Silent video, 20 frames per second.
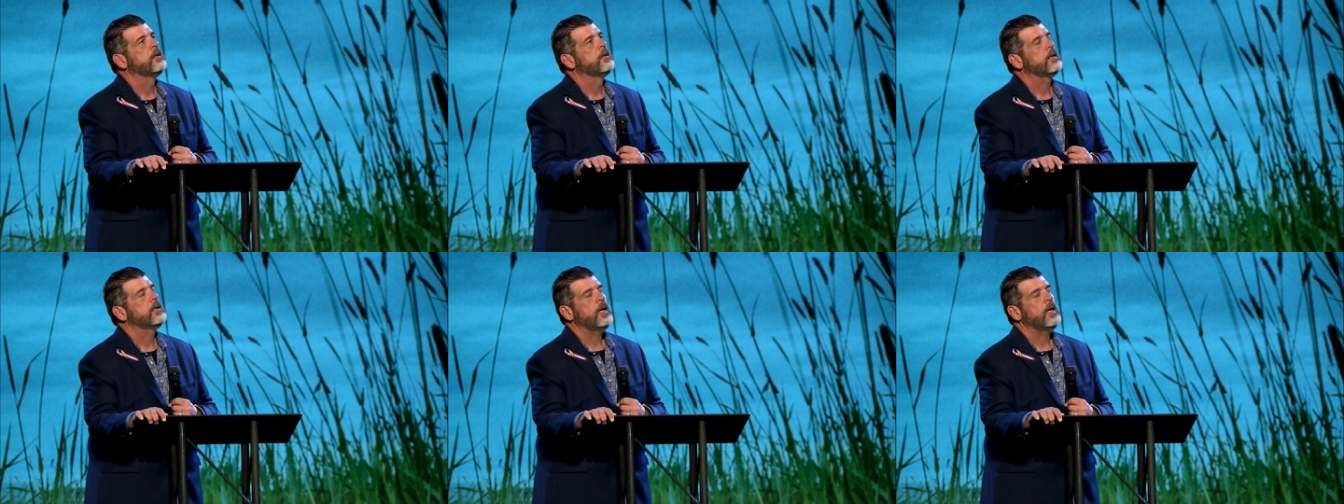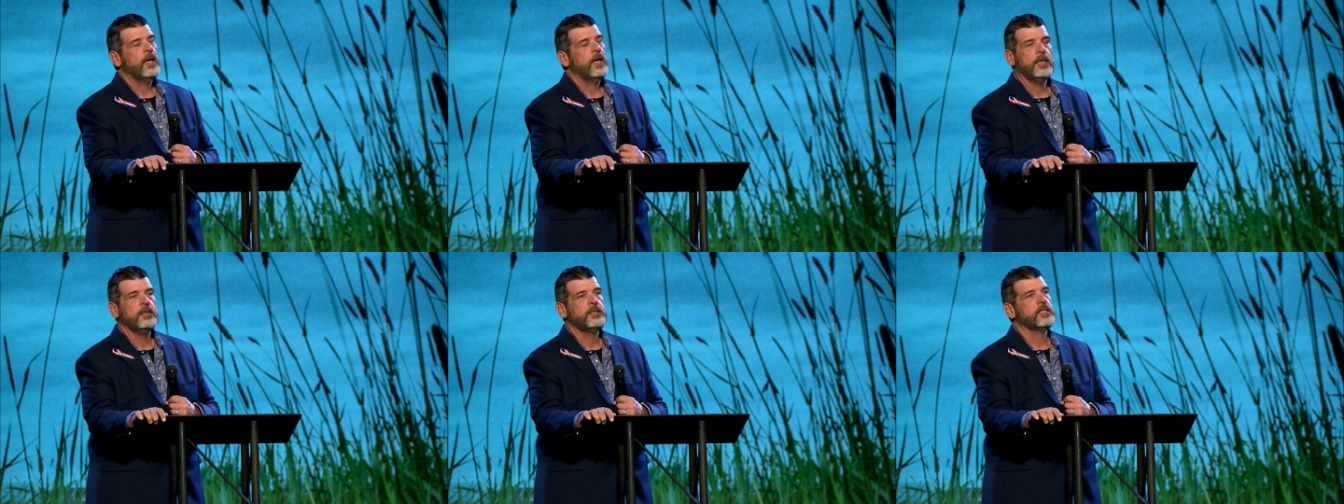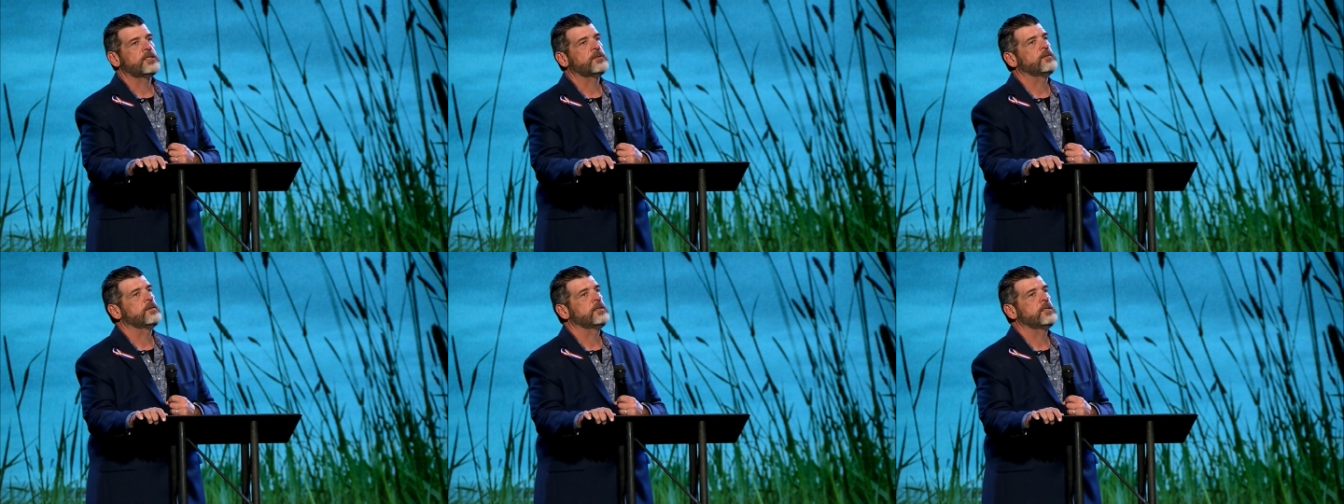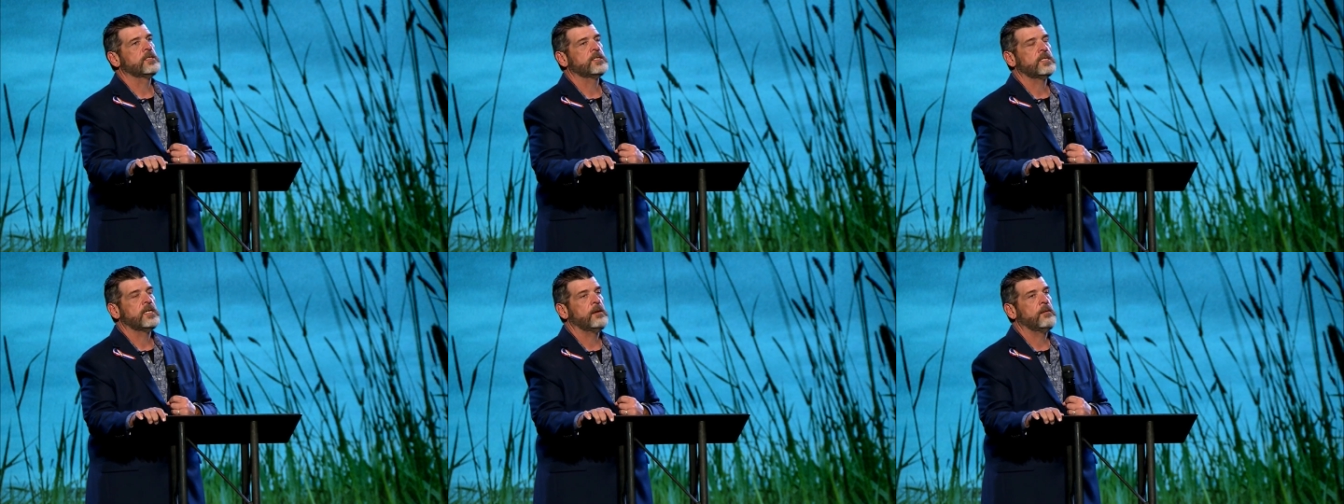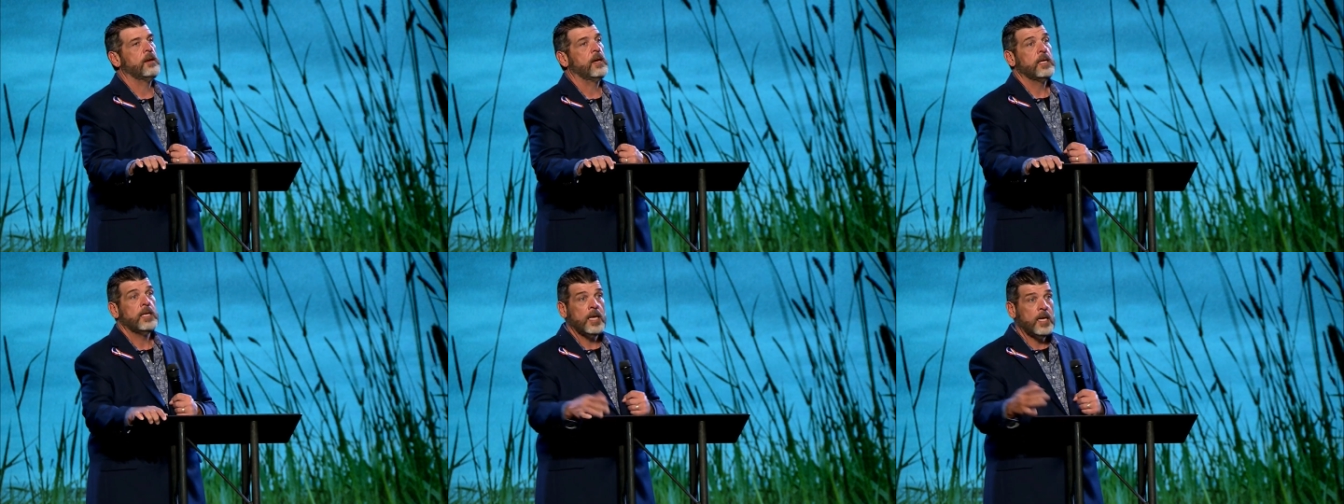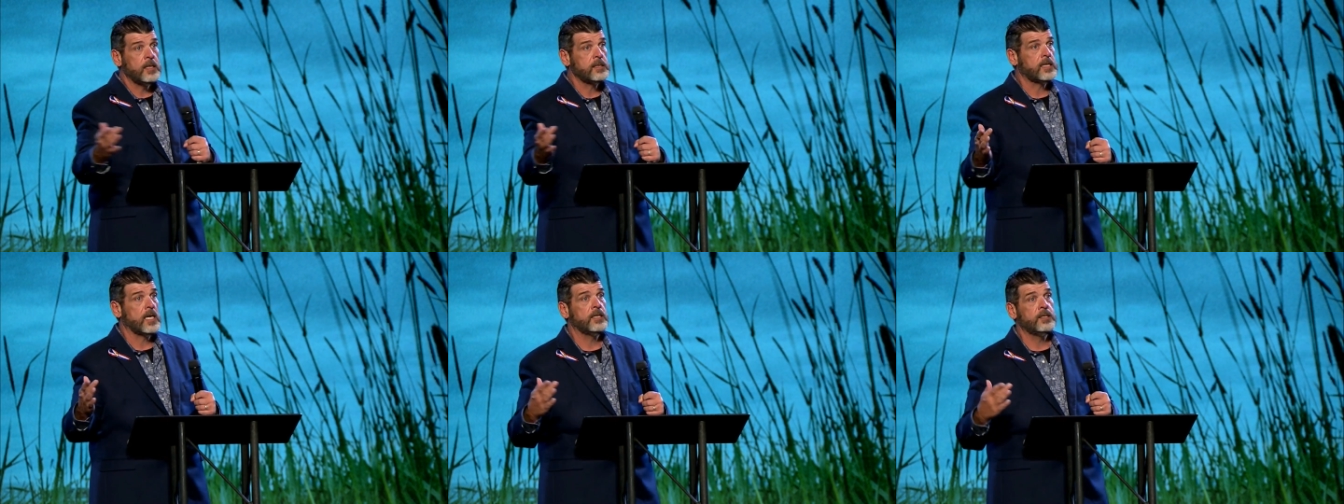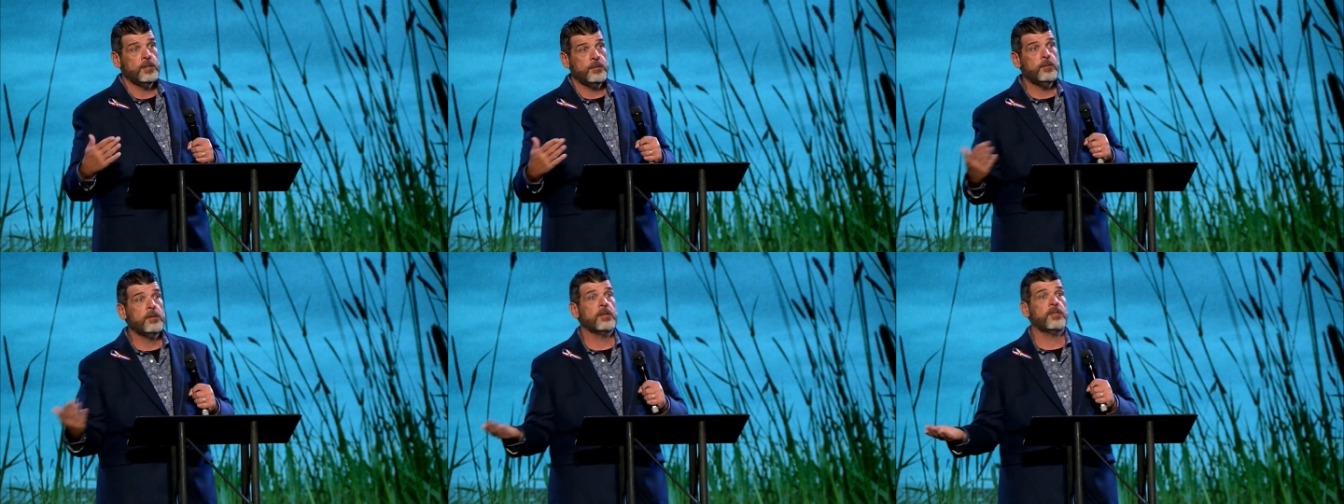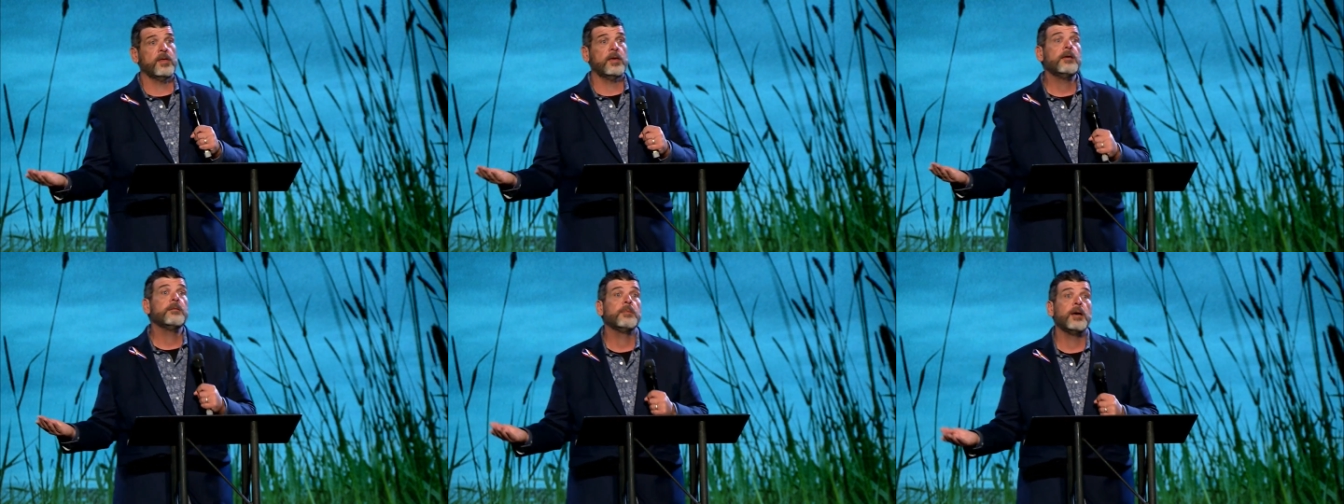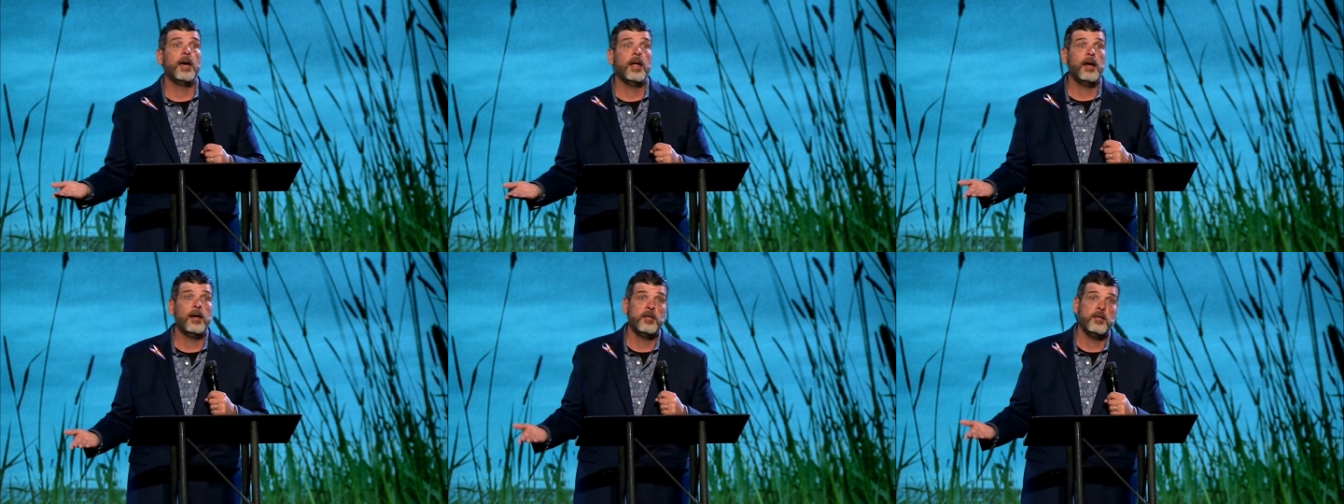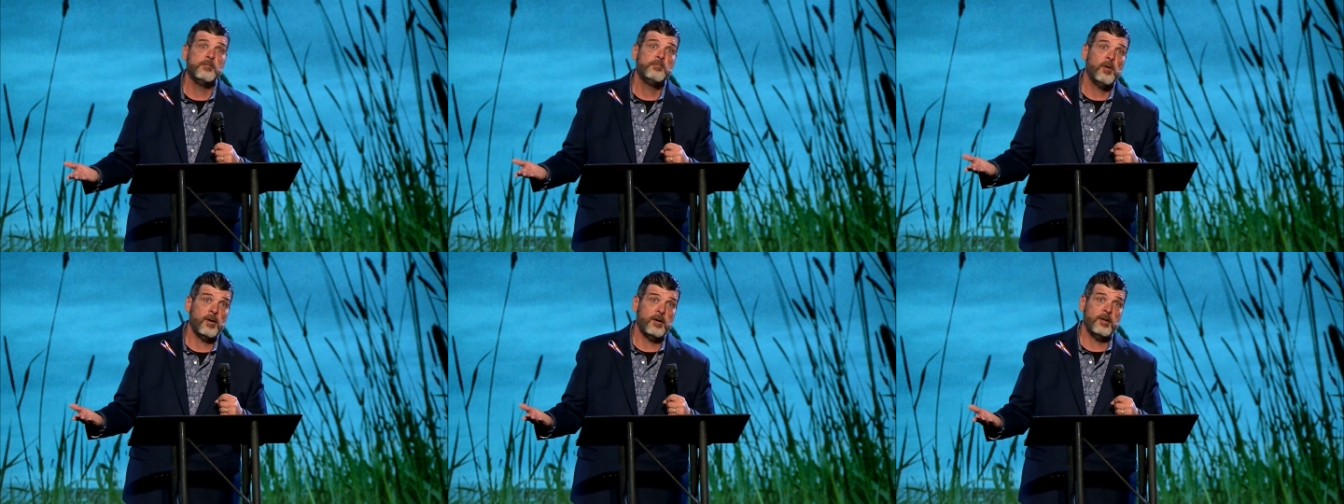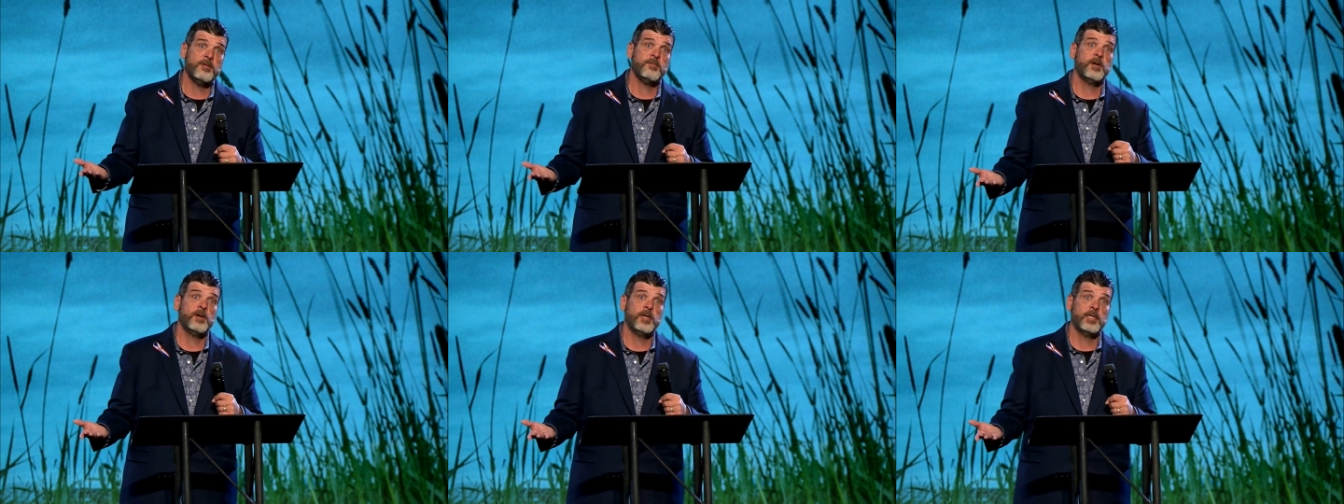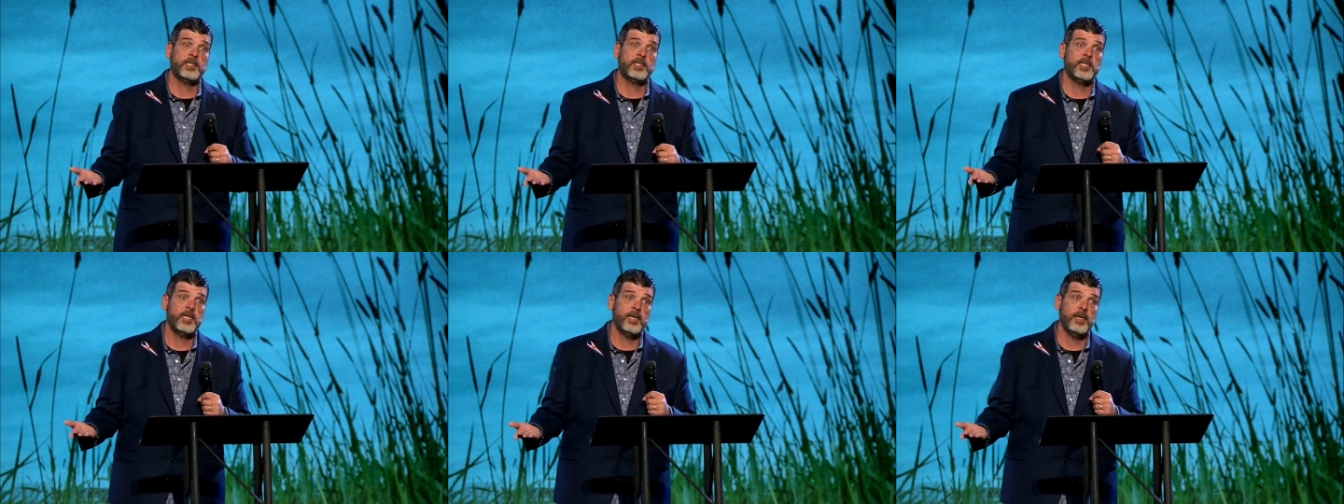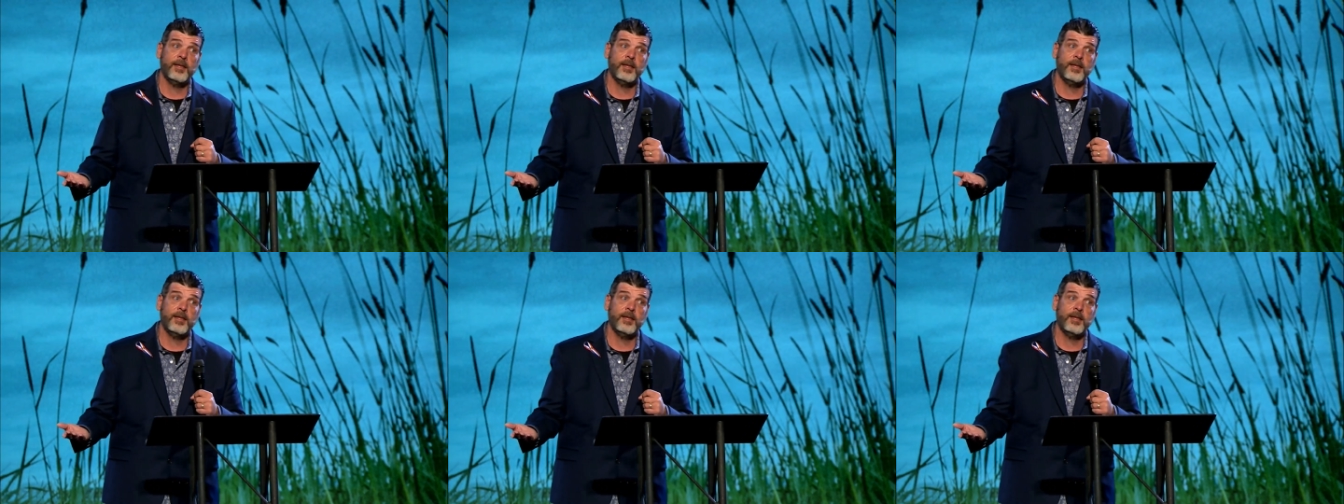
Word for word: God, I just want to just think about, yes, I do want to think about how you parted the Red Sea,